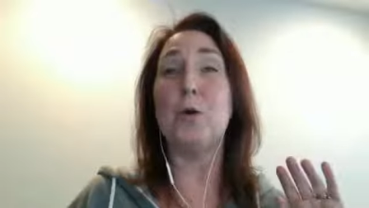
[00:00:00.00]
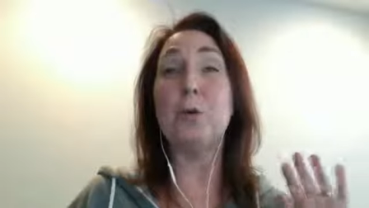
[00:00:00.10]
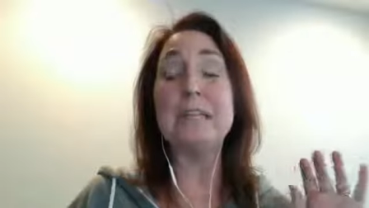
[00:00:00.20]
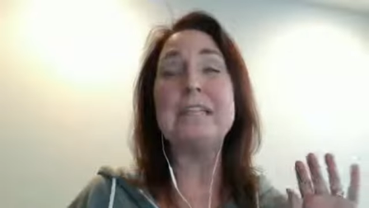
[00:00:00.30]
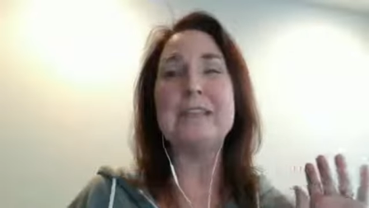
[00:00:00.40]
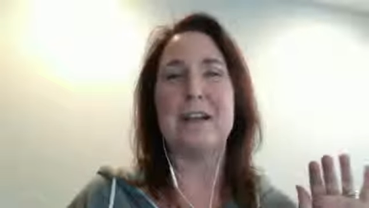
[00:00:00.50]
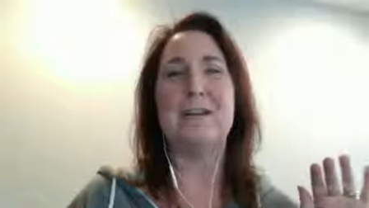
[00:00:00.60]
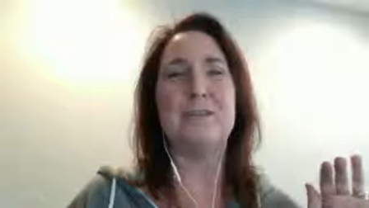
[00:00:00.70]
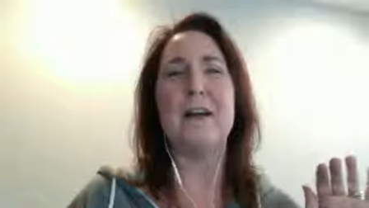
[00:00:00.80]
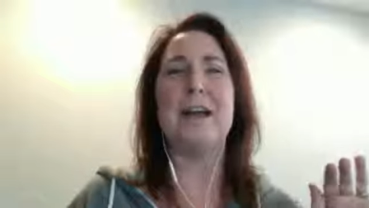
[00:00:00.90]
really
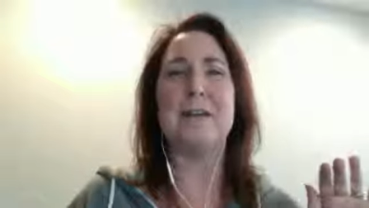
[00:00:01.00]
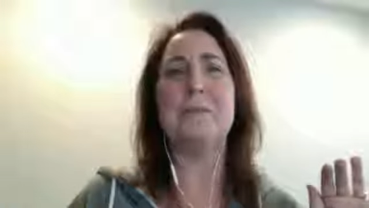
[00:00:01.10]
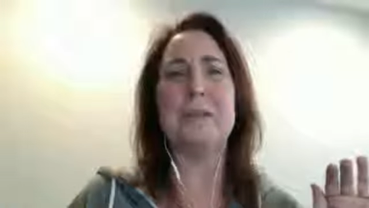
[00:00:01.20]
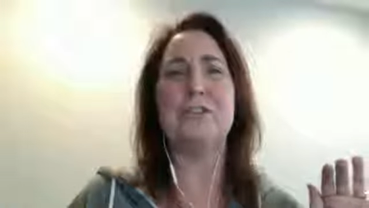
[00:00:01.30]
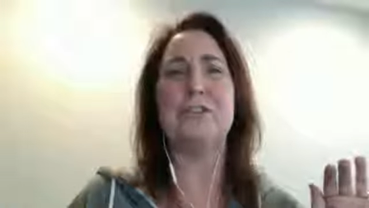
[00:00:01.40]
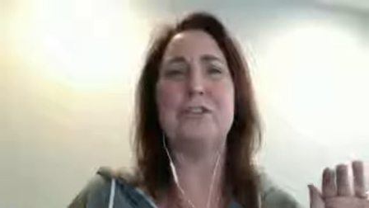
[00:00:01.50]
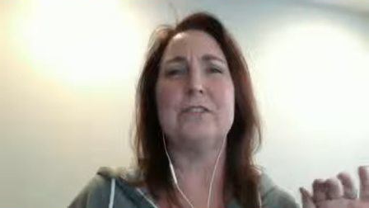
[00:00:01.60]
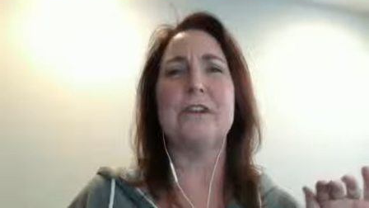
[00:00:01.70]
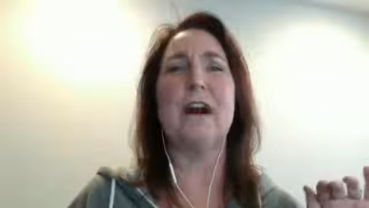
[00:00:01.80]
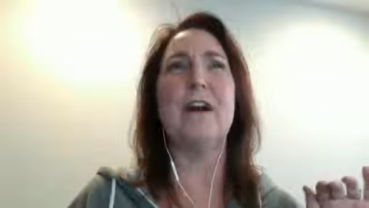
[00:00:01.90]
terrifying
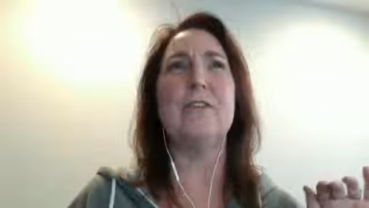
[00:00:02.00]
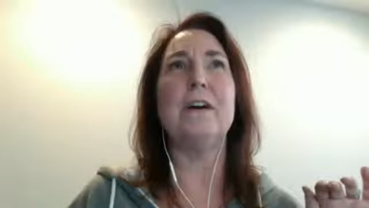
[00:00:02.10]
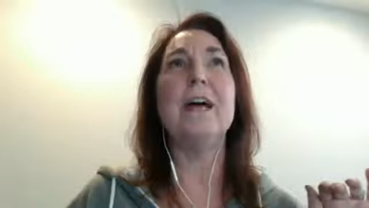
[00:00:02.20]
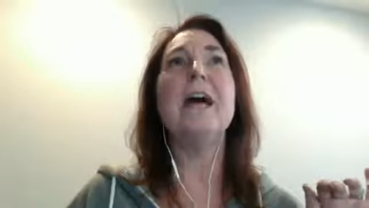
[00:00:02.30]
pictures of